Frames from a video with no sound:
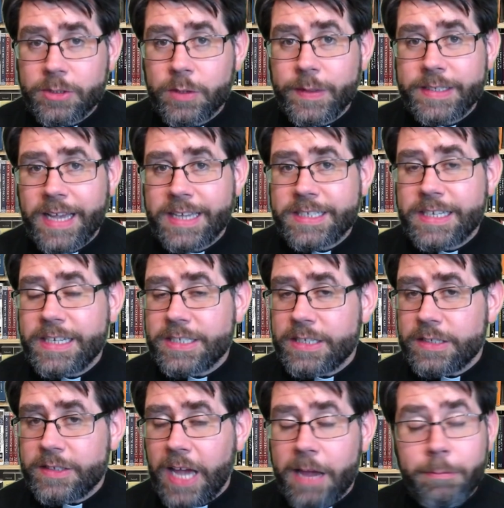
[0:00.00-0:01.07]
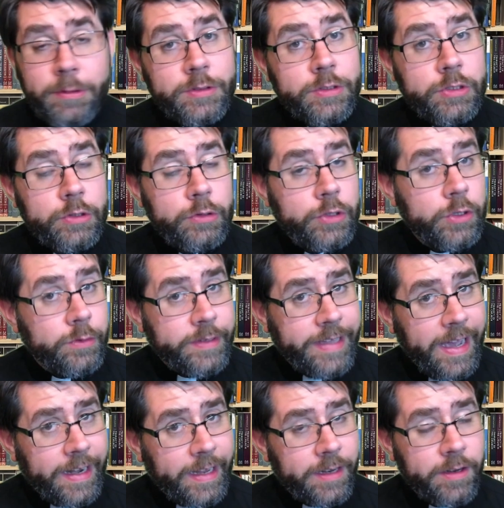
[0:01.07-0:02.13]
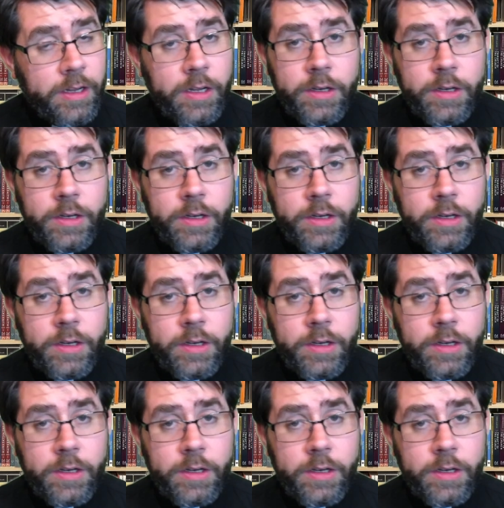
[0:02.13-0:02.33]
So he's asking his disciples, do you get it?